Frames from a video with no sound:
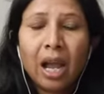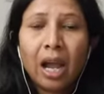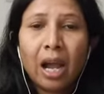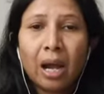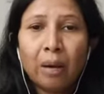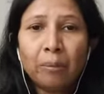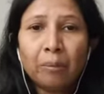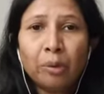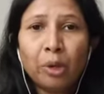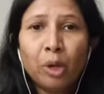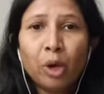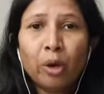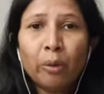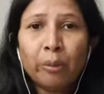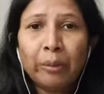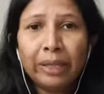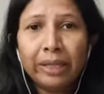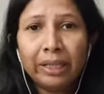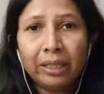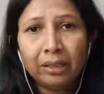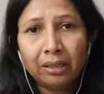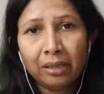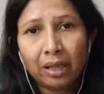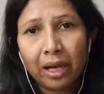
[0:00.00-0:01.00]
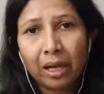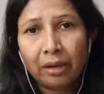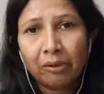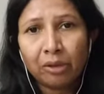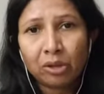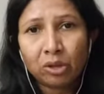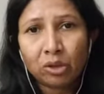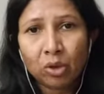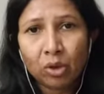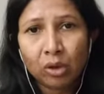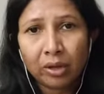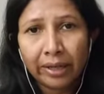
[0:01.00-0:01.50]
Abdomen, I
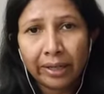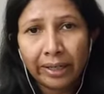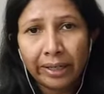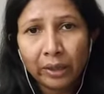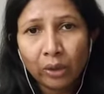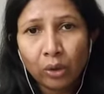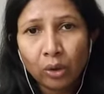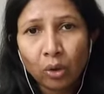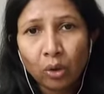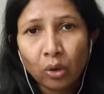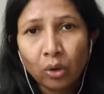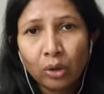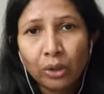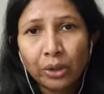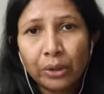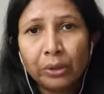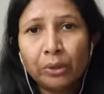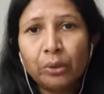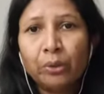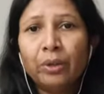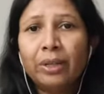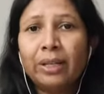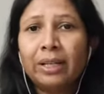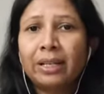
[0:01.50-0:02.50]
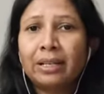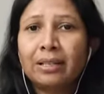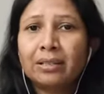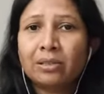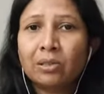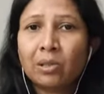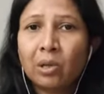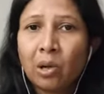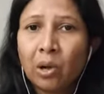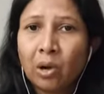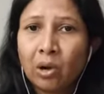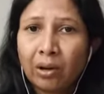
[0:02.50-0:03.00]
was already told you, it
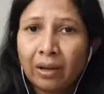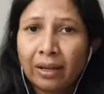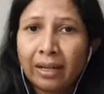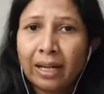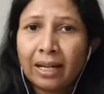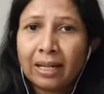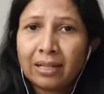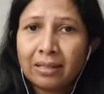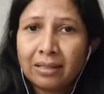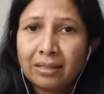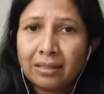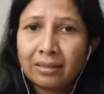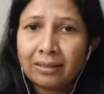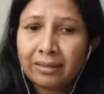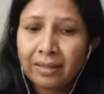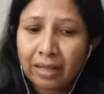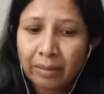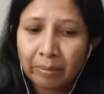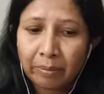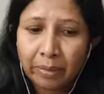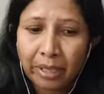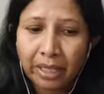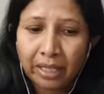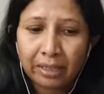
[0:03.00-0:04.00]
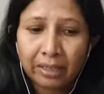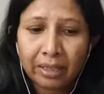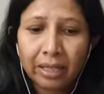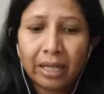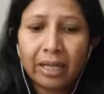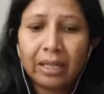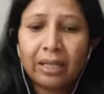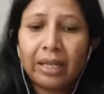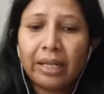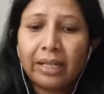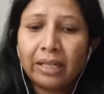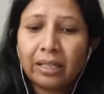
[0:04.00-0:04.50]
is long and
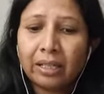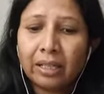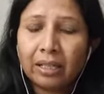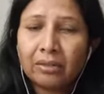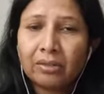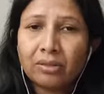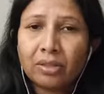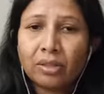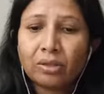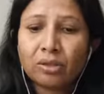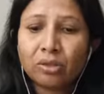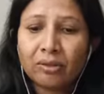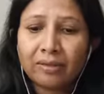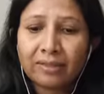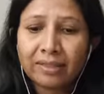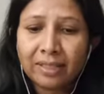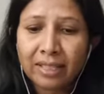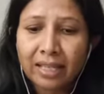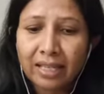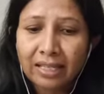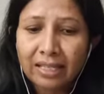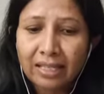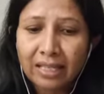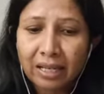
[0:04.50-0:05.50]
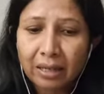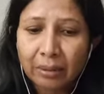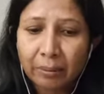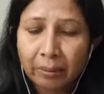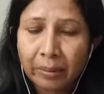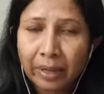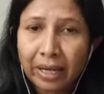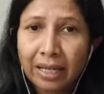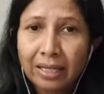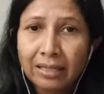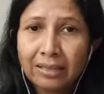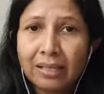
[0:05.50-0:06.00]
segmented. It consists of 6
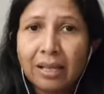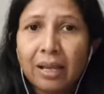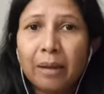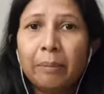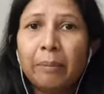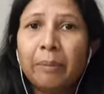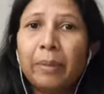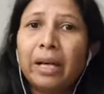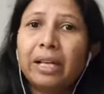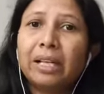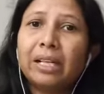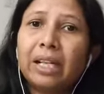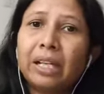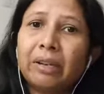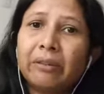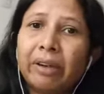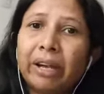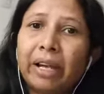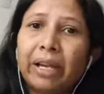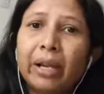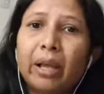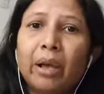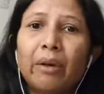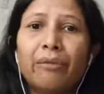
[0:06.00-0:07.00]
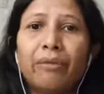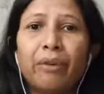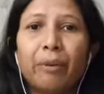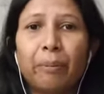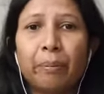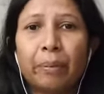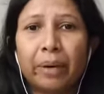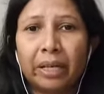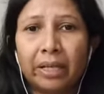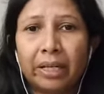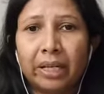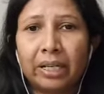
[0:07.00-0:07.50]
segments but divide of
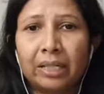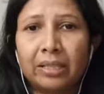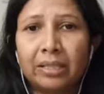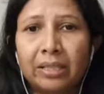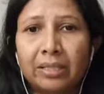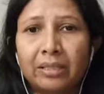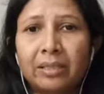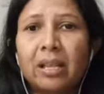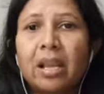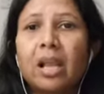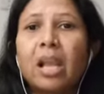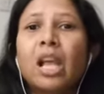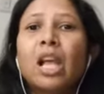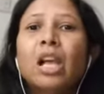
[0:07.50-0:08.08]
appendages.